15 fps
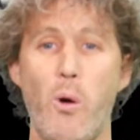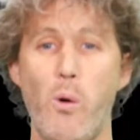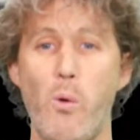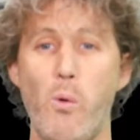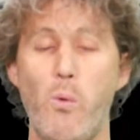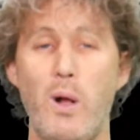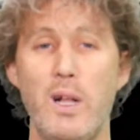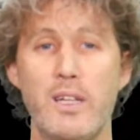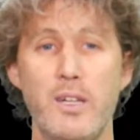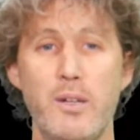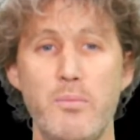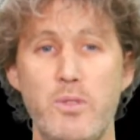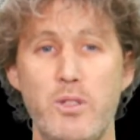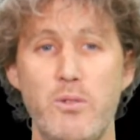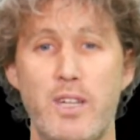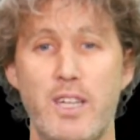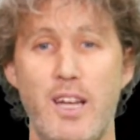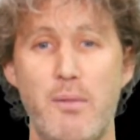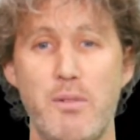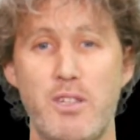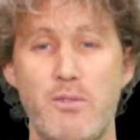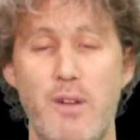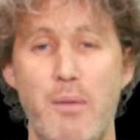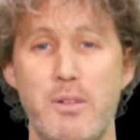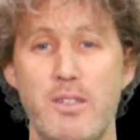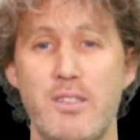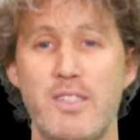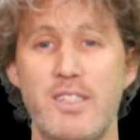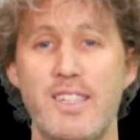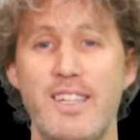Welcome to Economics Rabbit.
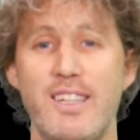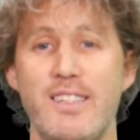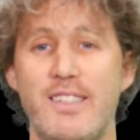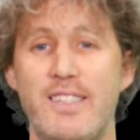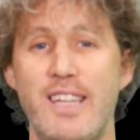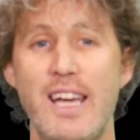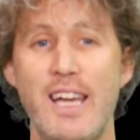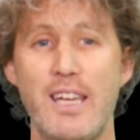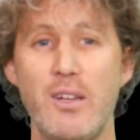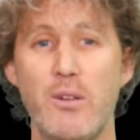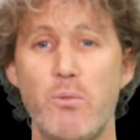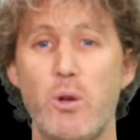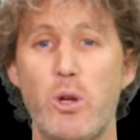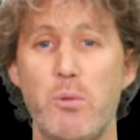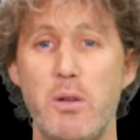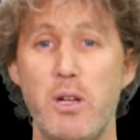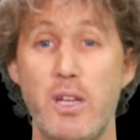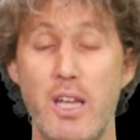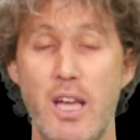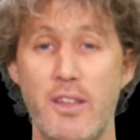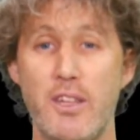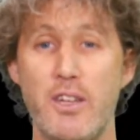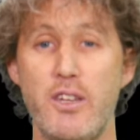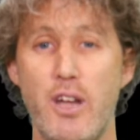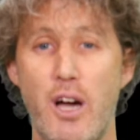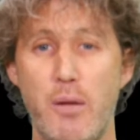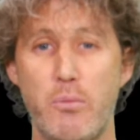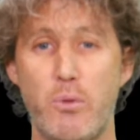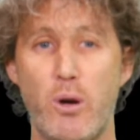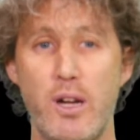Today we're going to be looking at the
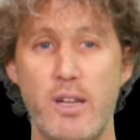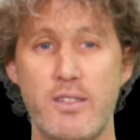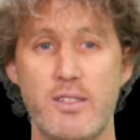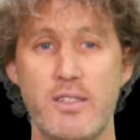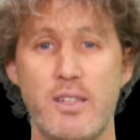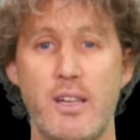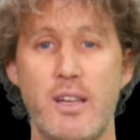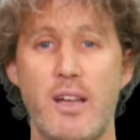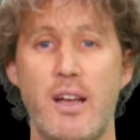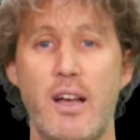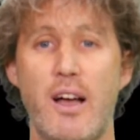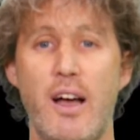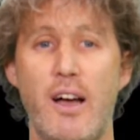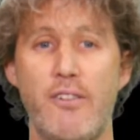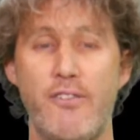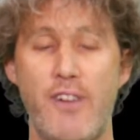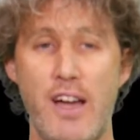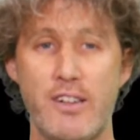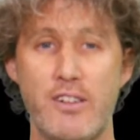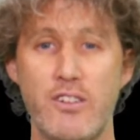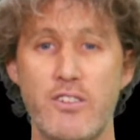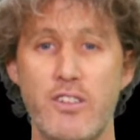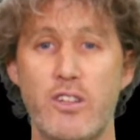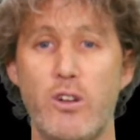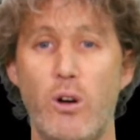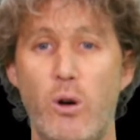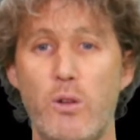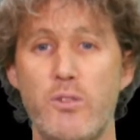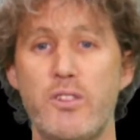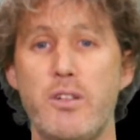non-price factors that
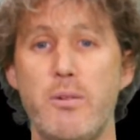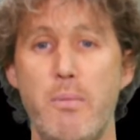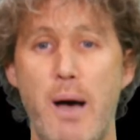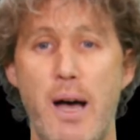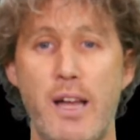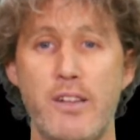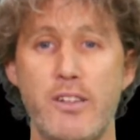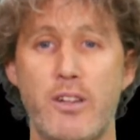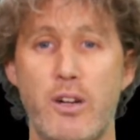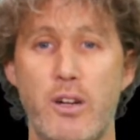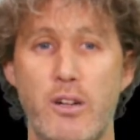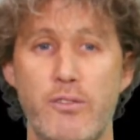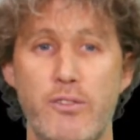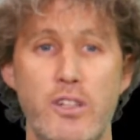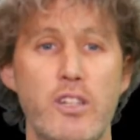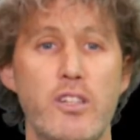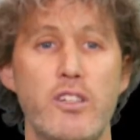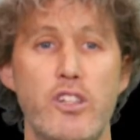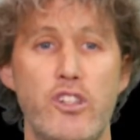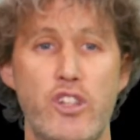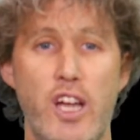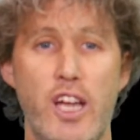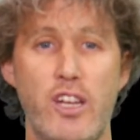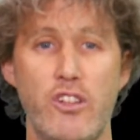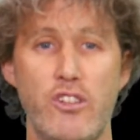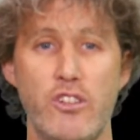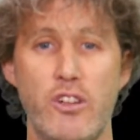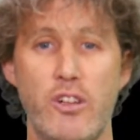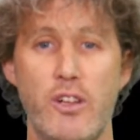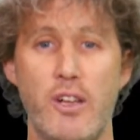cause the demand curve to change.
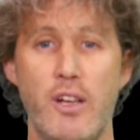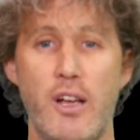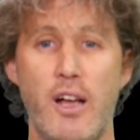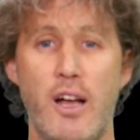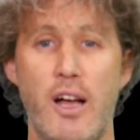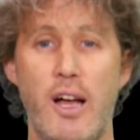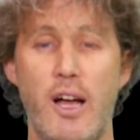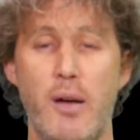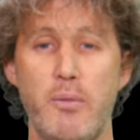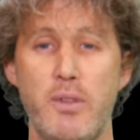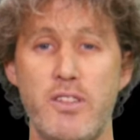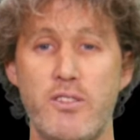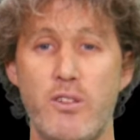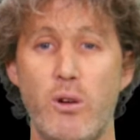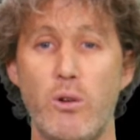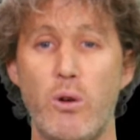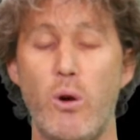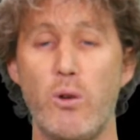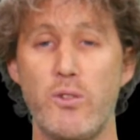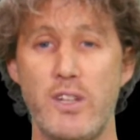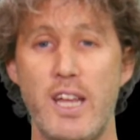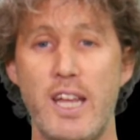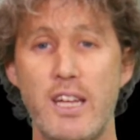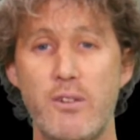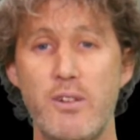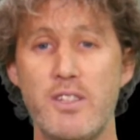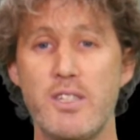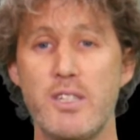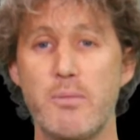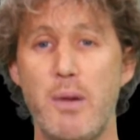These can cause an
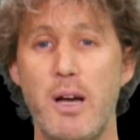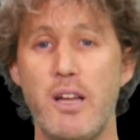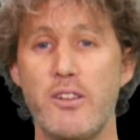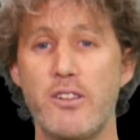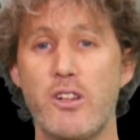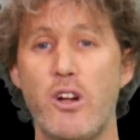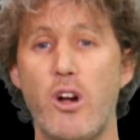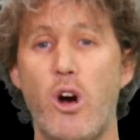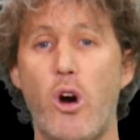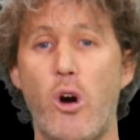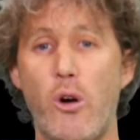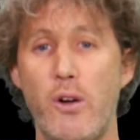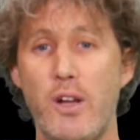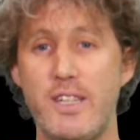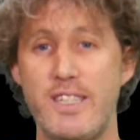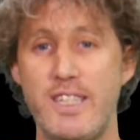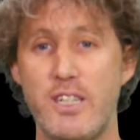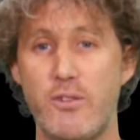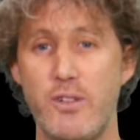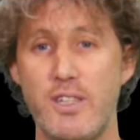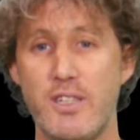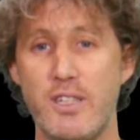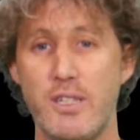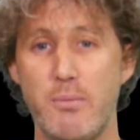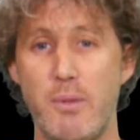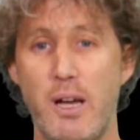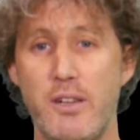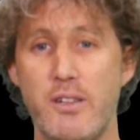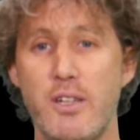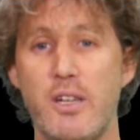increase in demand or a decrease in
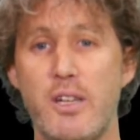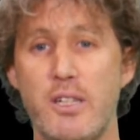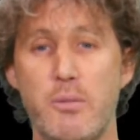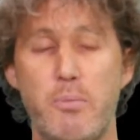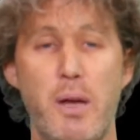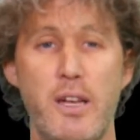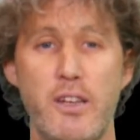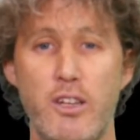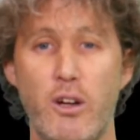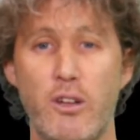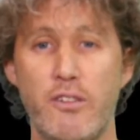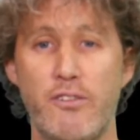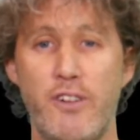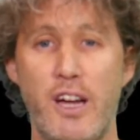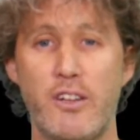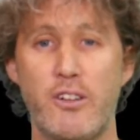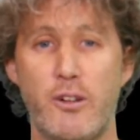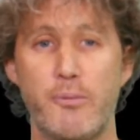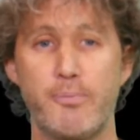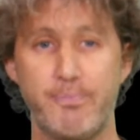demand, depending on the factor.